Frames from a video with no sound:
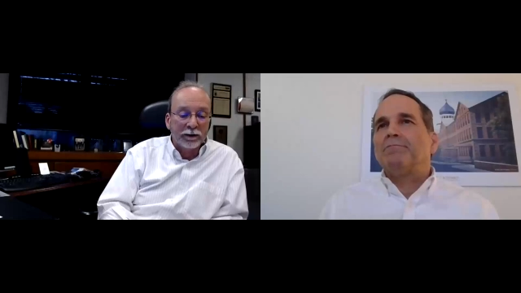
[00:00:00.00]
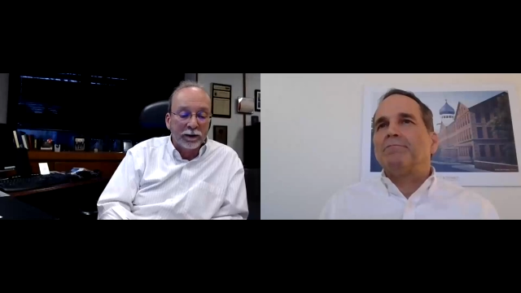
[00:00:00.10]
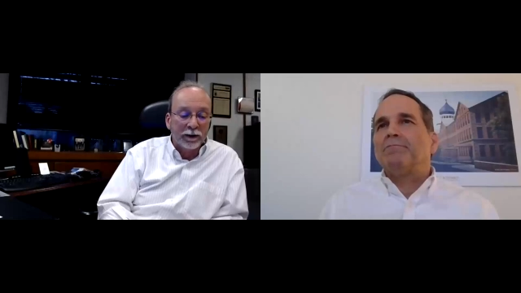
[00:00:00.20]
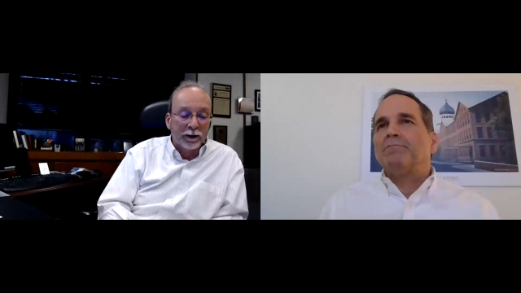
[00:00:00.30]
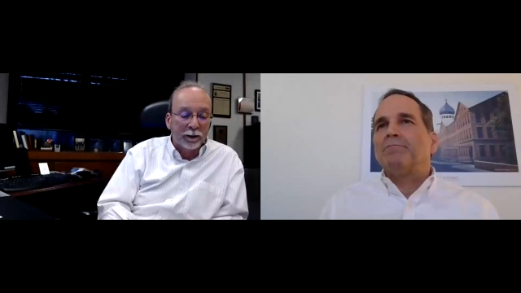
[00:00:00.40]

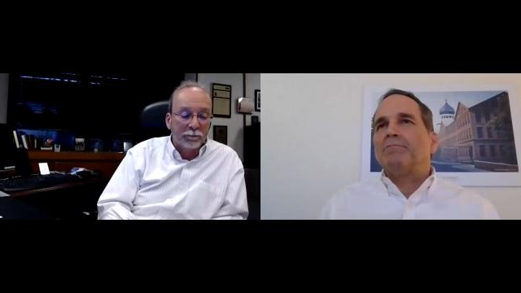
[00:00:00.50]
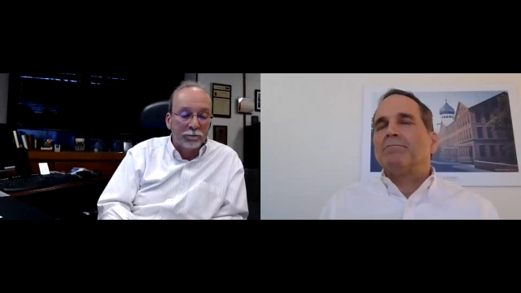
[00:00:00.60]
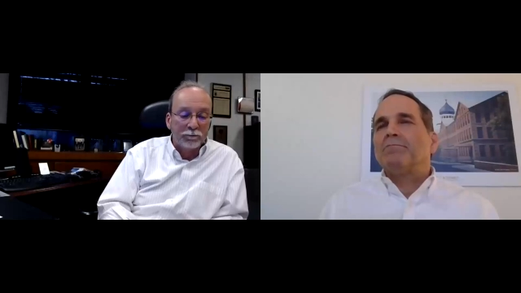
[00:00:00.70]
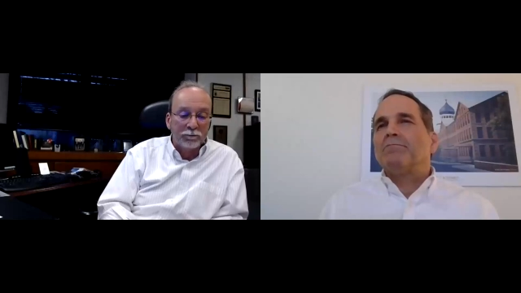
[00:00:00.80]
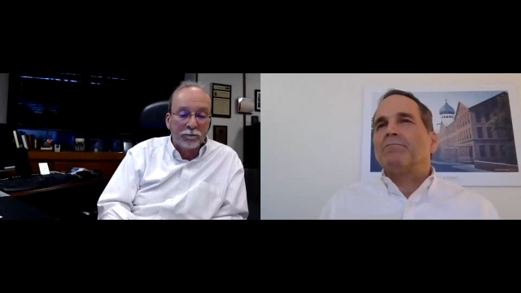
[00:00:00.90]
Speaker 1: Um,
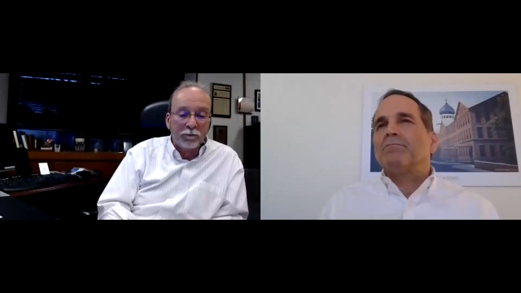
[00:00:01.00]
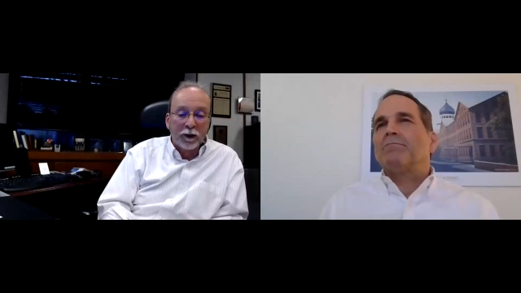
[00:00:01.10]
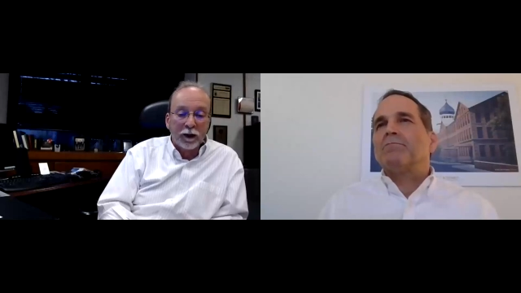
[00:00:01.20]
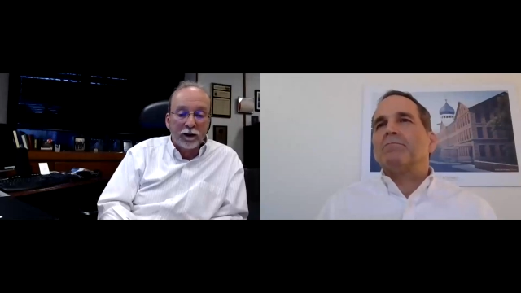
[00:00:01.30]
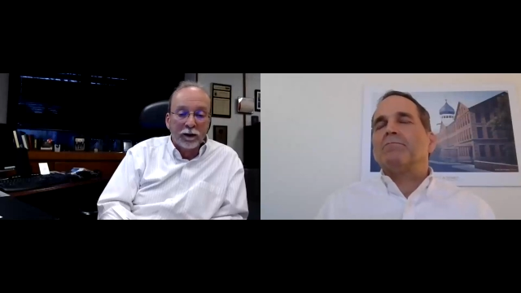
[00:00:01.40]

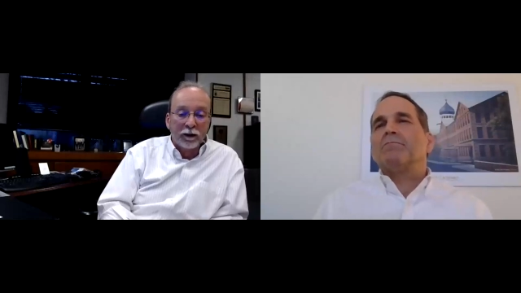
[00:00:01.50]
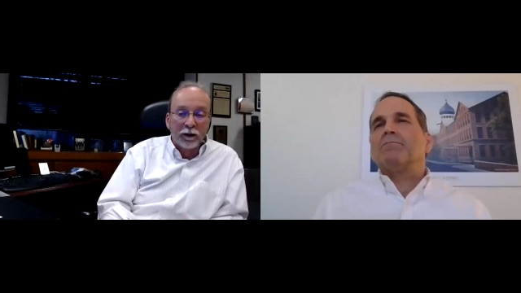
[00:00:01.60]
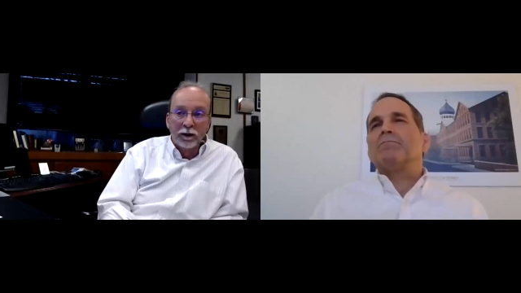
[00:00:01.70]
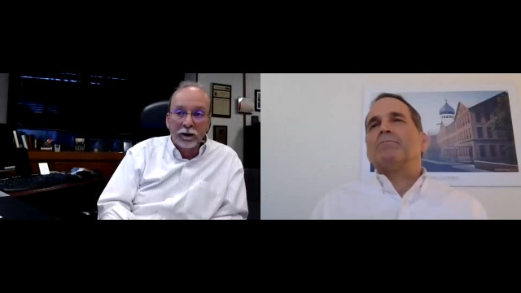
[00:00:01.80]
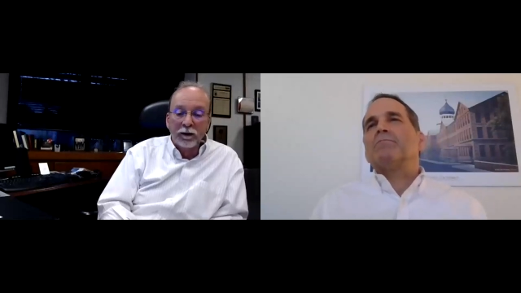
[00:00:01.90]

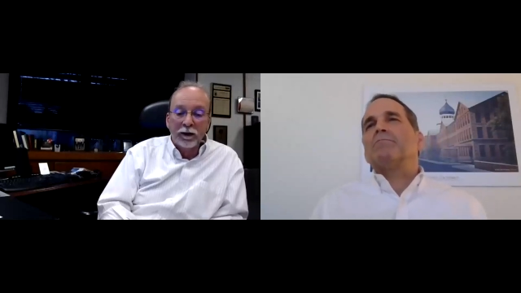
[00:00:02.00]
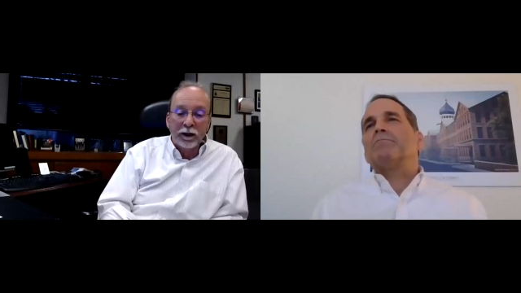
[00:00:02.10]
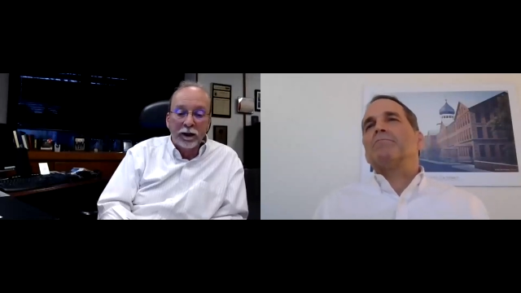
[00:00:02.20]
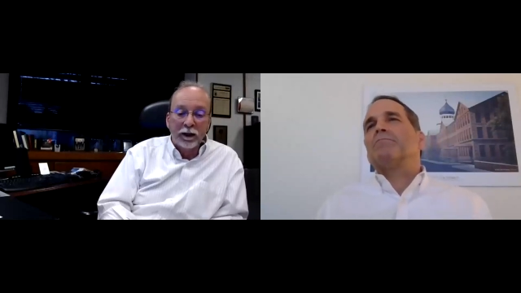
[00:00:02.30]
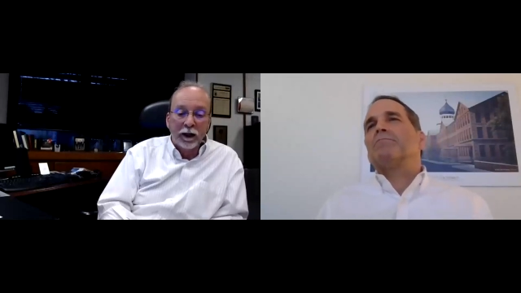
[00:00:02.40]

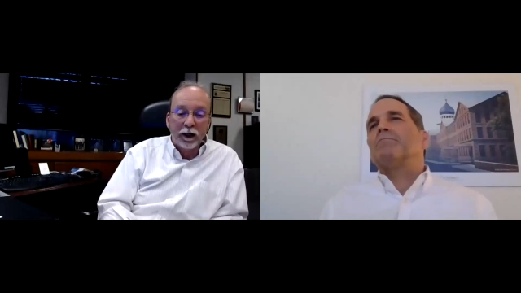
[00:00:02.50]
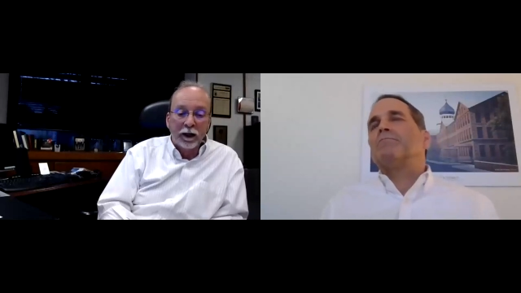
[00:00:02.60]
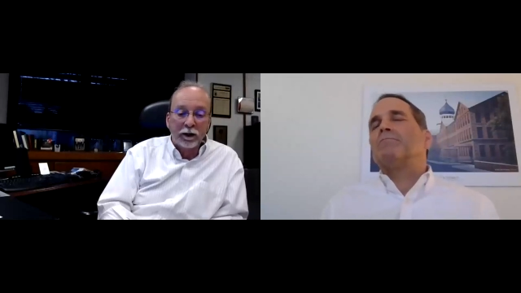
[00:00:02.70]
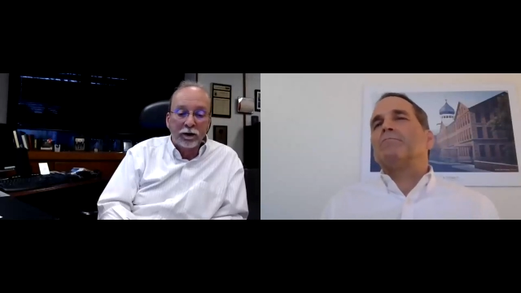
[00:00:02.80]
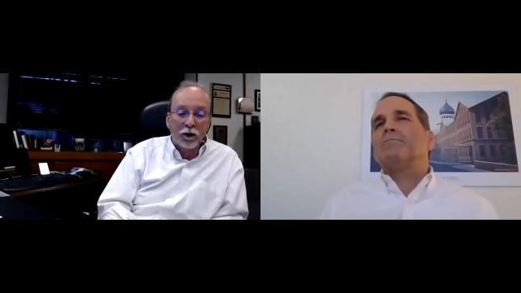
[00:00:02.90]
the
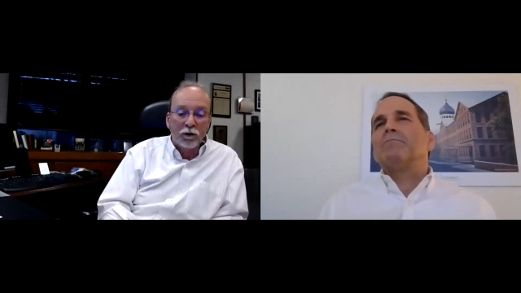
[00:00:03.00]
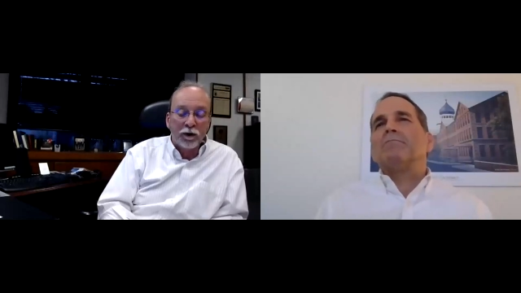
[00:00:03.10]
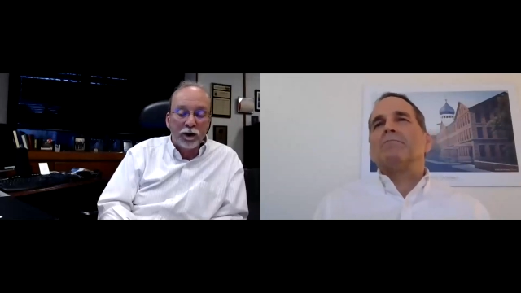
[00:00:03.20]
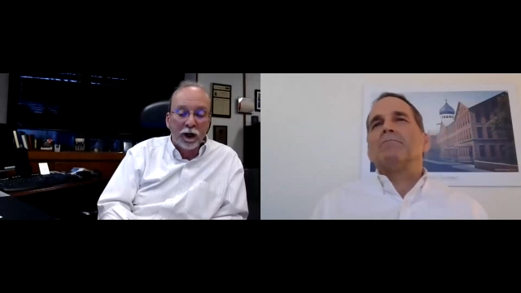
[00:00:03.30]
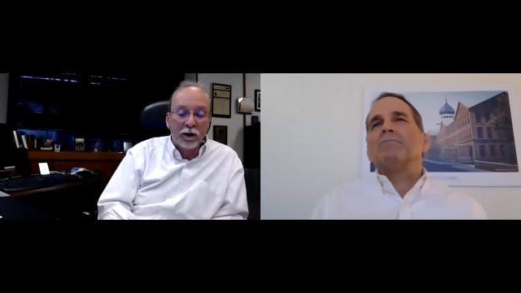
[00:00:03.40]
uh,
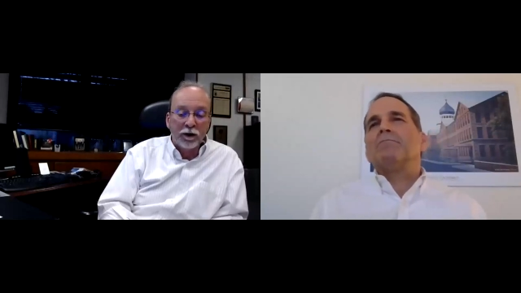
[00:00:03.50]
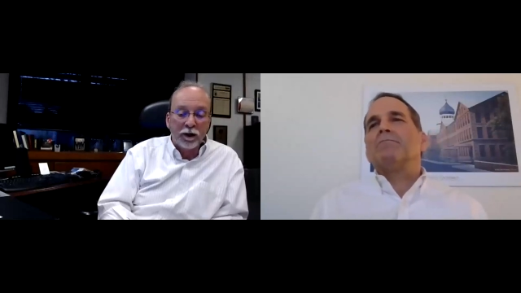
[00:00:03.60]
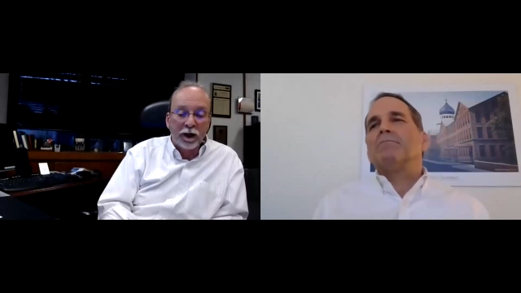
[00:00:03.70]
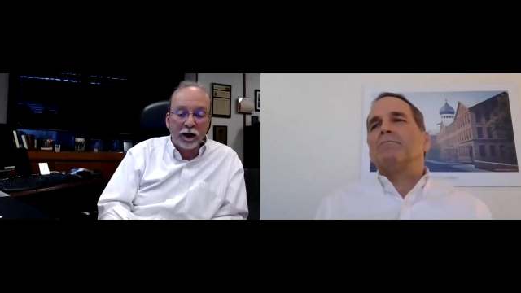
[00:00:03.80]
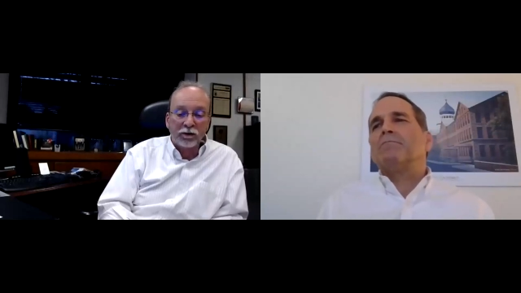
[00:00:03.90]
COVID, I know you
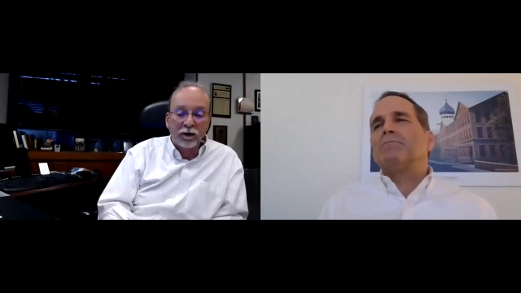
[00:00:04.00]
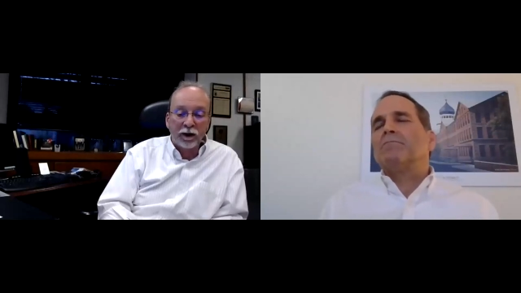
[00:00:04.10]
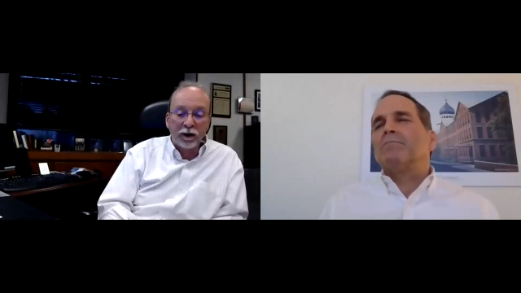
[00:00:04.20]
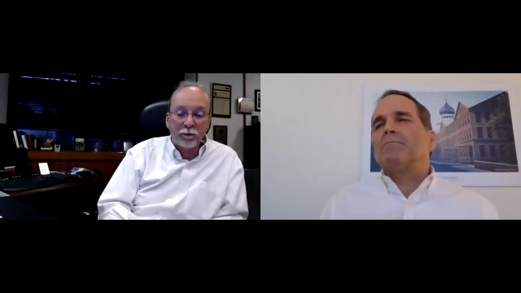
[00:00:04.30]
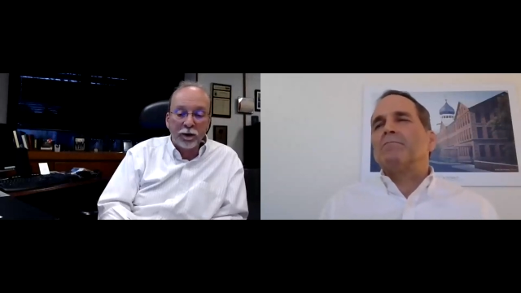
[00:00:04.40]
touched a
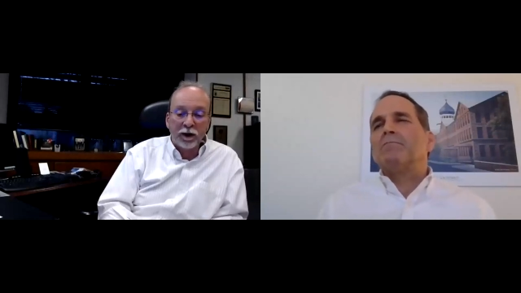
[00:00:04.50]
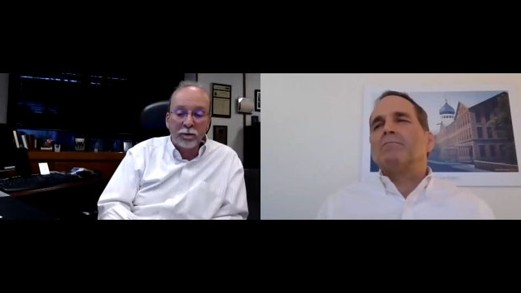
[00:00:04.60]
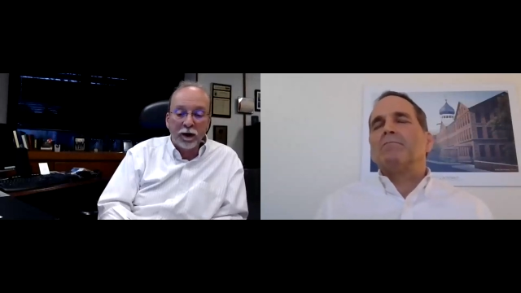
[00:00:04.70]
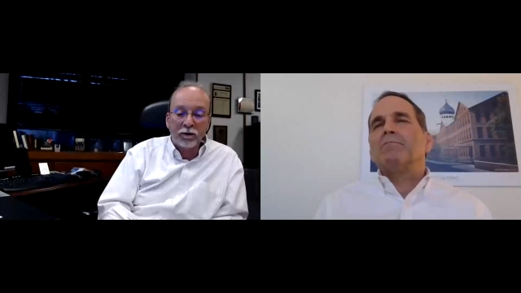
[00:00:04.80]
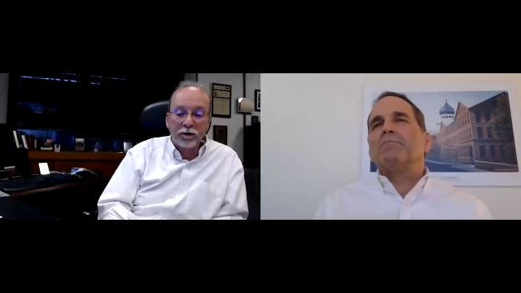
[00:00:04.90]
little bit about